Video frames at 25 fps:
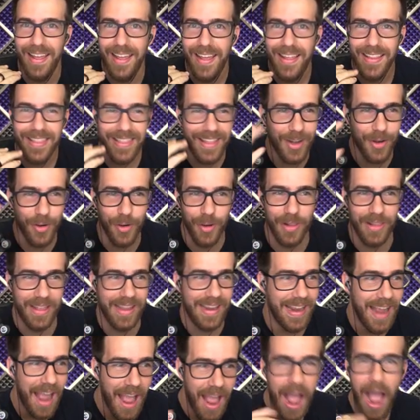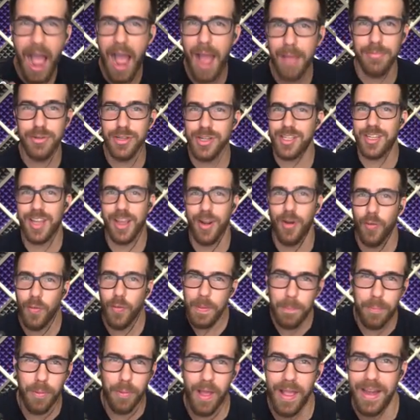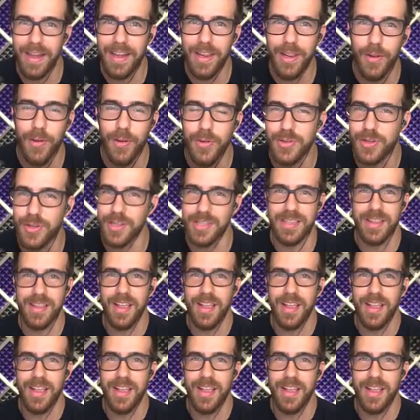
Literally, I'm just gonna replay to you just